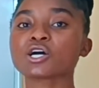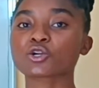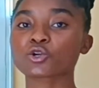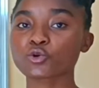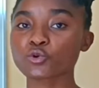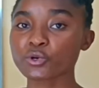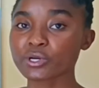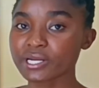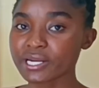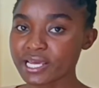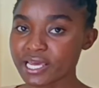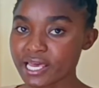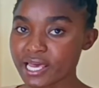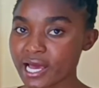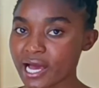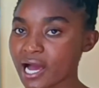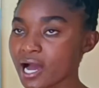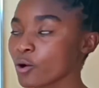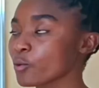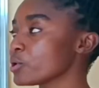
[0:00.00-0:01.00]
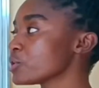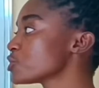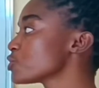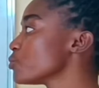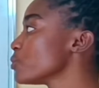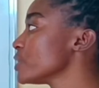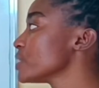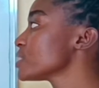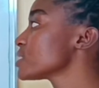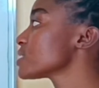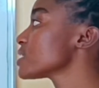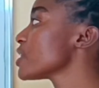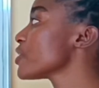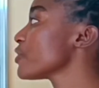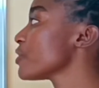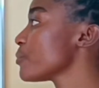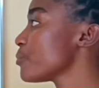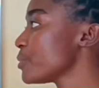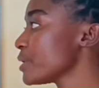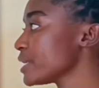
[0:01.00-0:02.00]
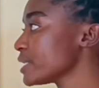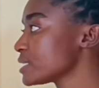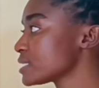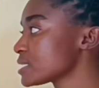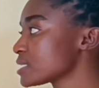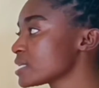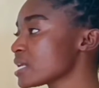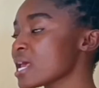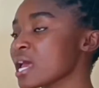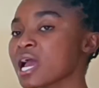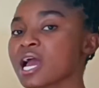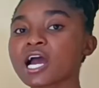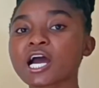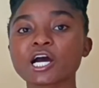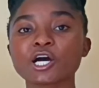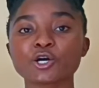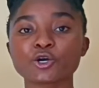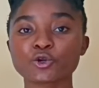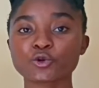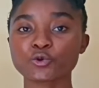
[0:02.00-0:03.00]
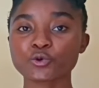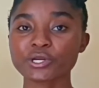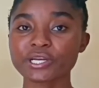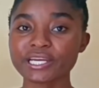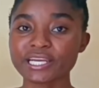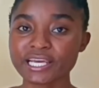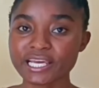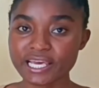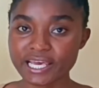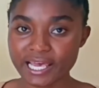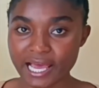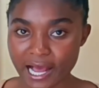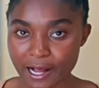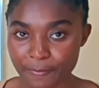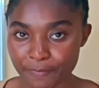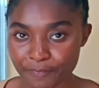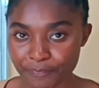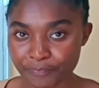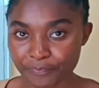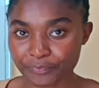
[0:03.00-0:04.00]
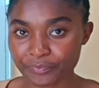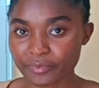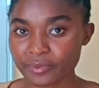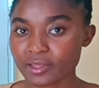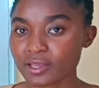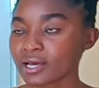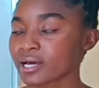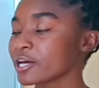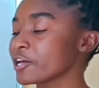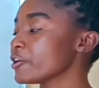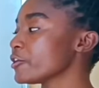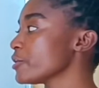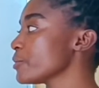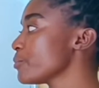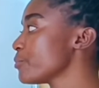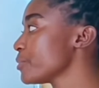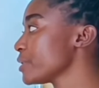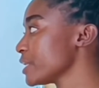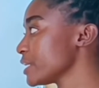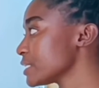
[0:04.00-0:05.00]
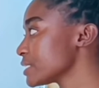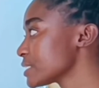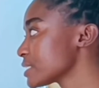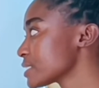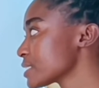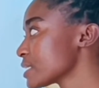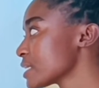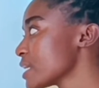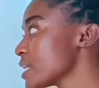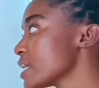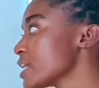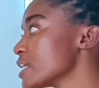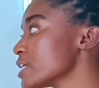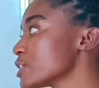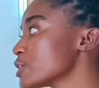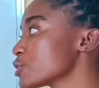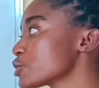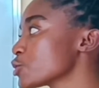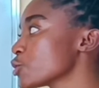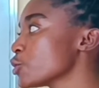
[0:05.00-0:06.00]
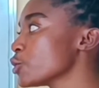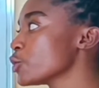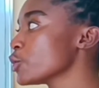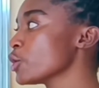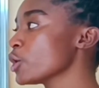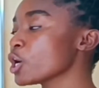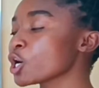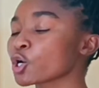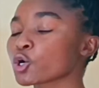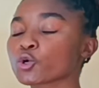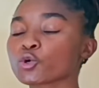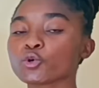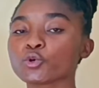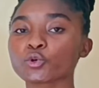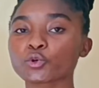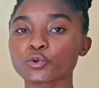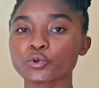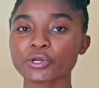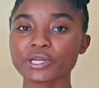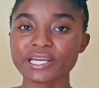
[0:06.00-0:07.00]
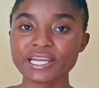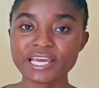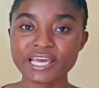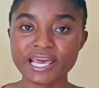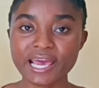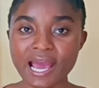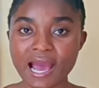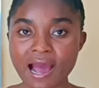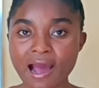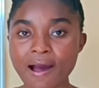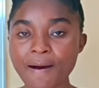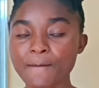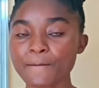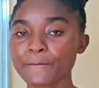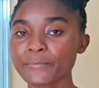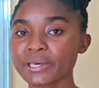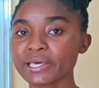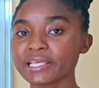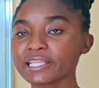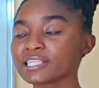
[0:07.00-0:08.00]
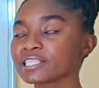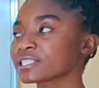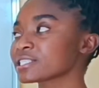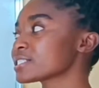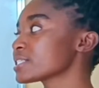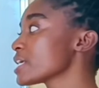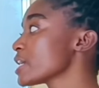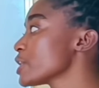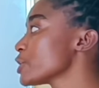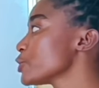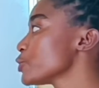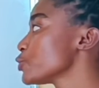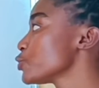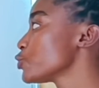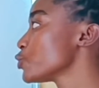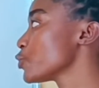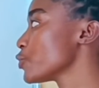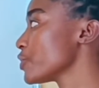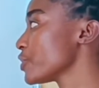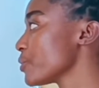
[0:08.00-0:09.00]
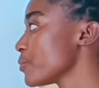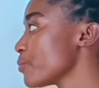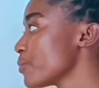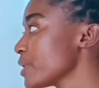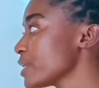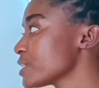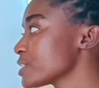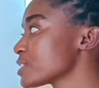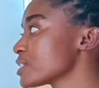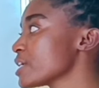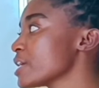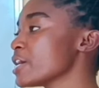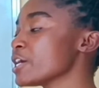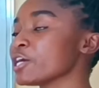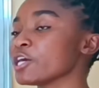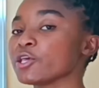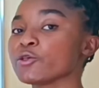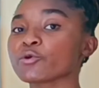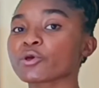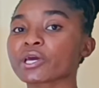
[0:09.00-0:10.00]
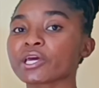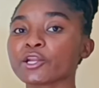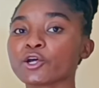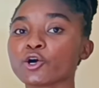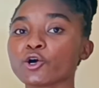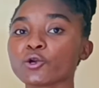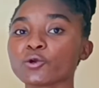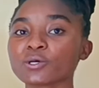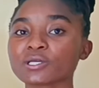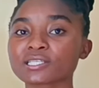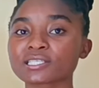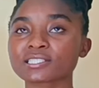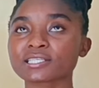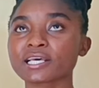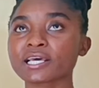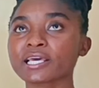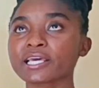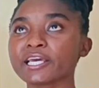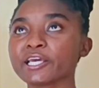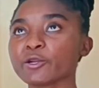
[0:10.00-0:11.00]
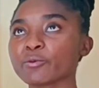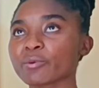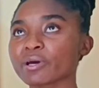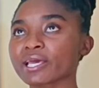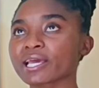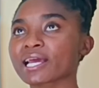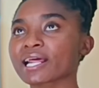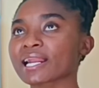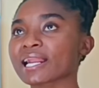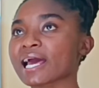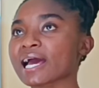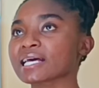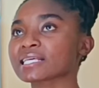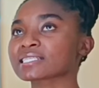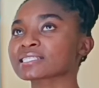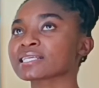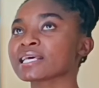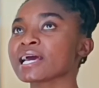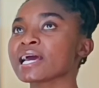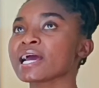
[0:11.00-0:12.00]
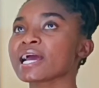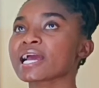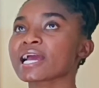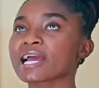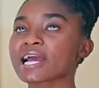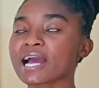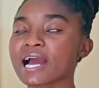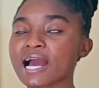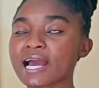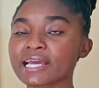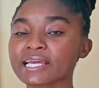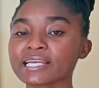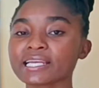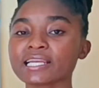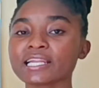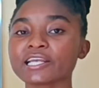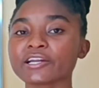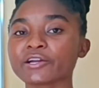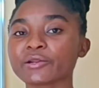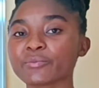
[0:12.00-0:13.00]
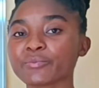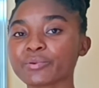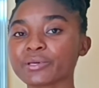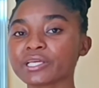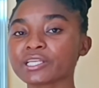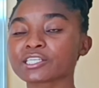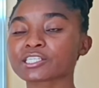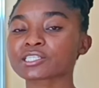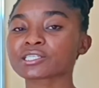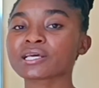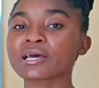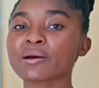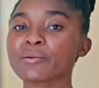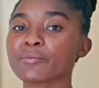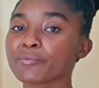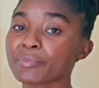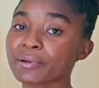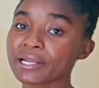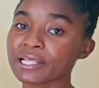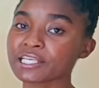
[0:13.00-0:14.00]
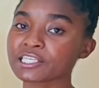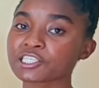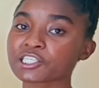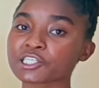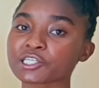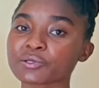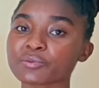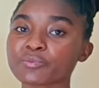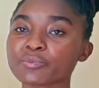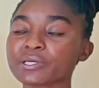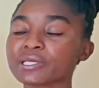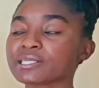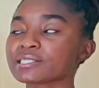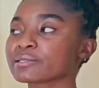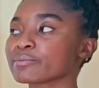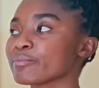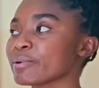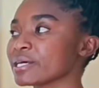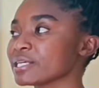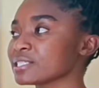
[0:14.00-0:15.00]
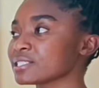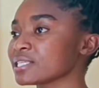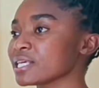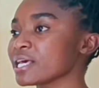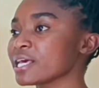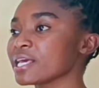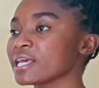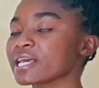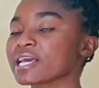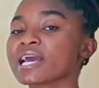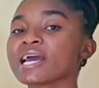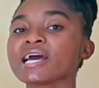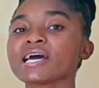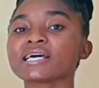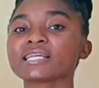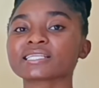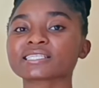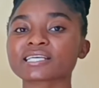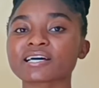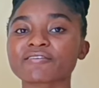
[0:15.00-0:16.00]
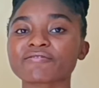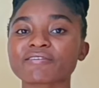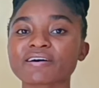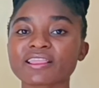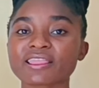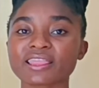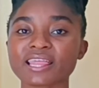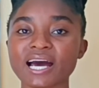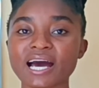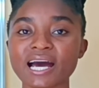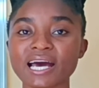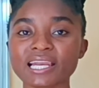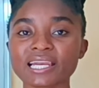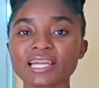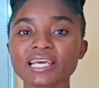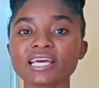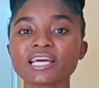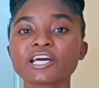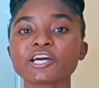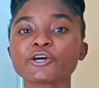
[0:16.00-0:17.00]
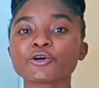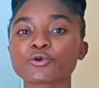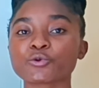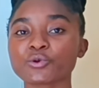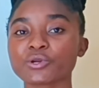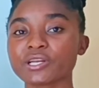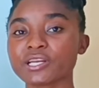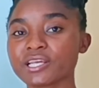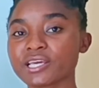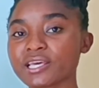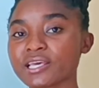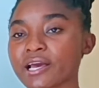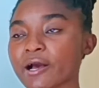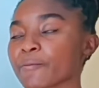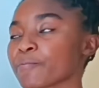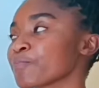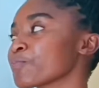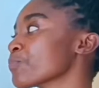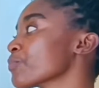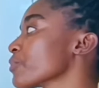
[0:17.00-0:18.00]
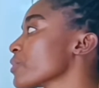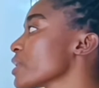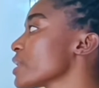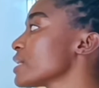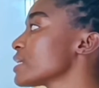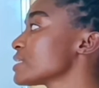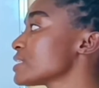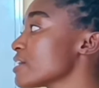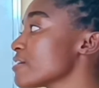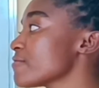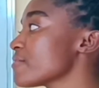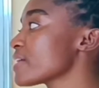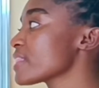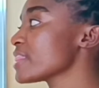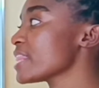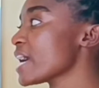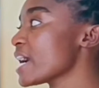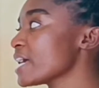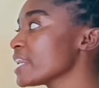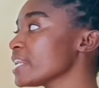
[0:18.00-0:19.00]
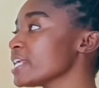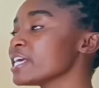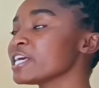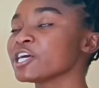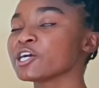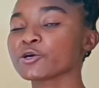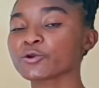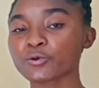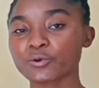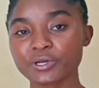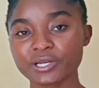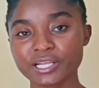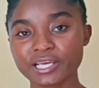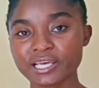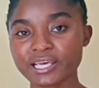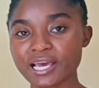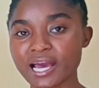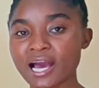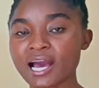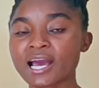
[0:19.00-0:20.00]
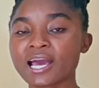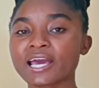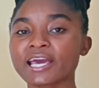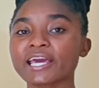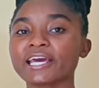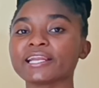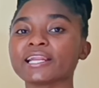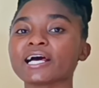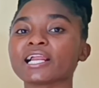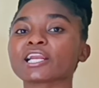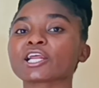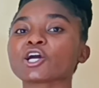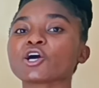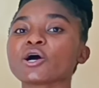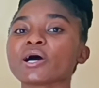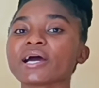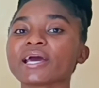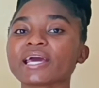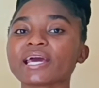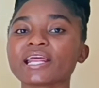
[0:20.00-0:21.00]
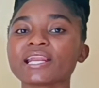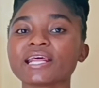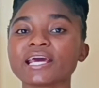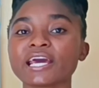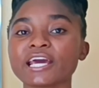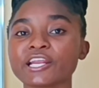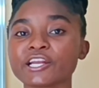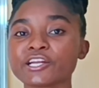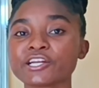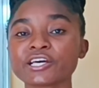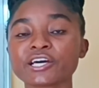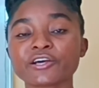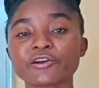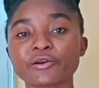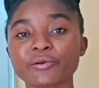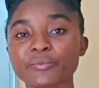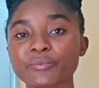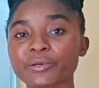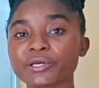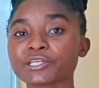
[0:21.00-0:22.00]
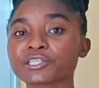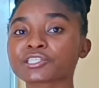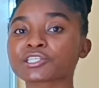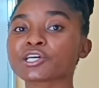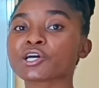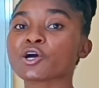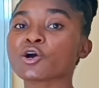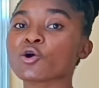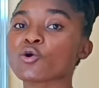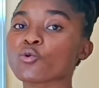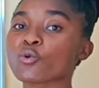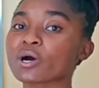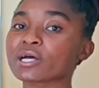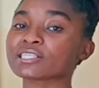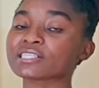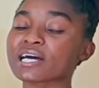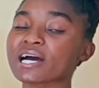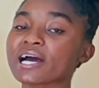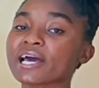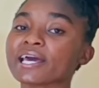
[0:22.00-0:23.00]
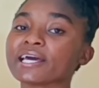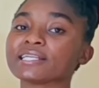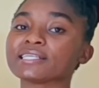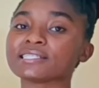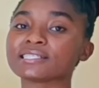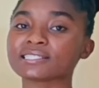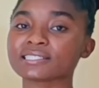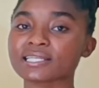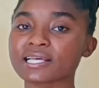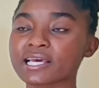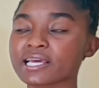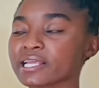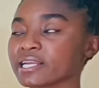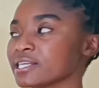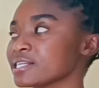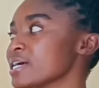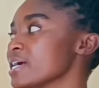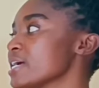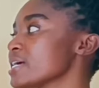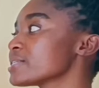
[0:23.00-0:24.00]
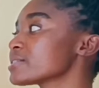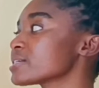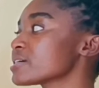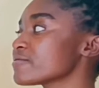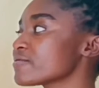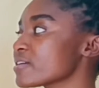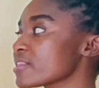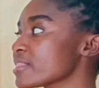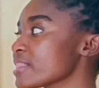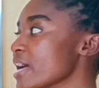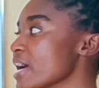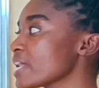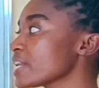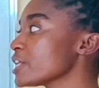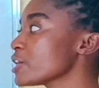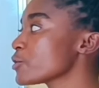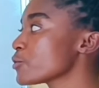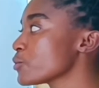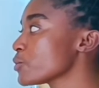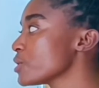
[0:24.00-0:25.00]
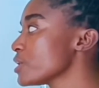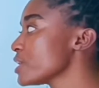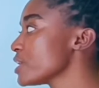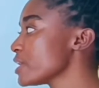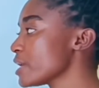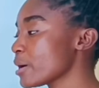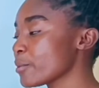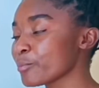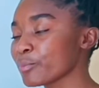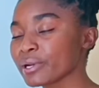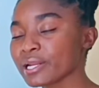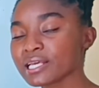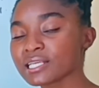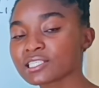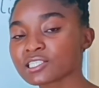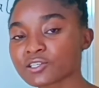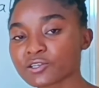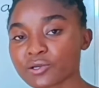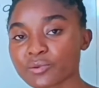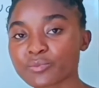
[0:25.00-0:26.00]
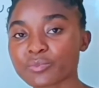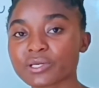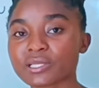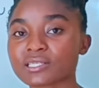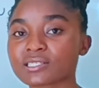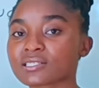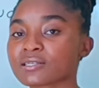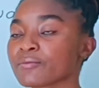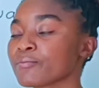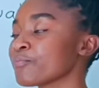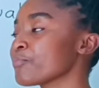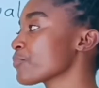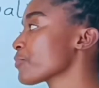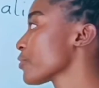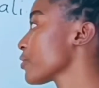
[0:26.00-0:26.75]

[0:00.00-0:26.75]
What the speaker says: Rudia, which means repeat. Rudia. Repeat. So kurudia means to repeat. You can always say in my class, kindly repeat, please repeat by saying, tafadhali rudia. Tafadhali rudia. And I'll go ahead and repeat what I had said. Tafadhali rudia. Please repeat.